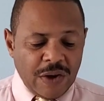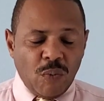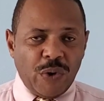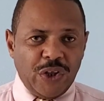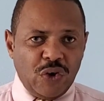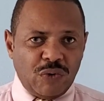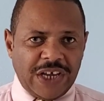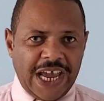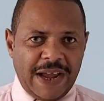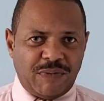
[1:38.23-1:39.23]
When you
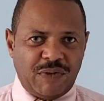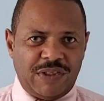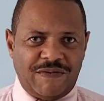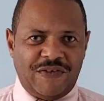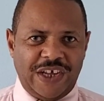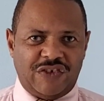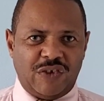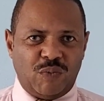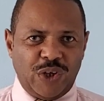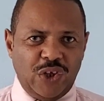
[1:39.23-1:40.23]
capture the
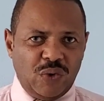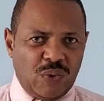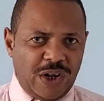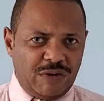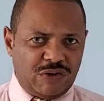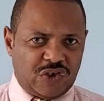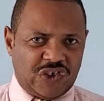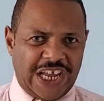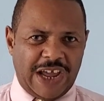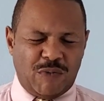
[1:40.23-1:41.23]
vision, when you
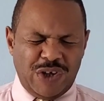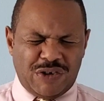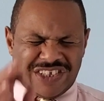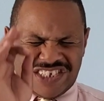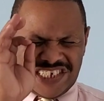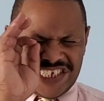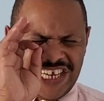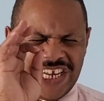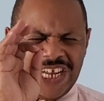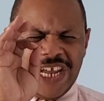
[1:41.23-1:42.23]
understand, when you can
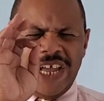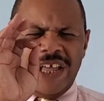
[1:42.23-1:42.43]
see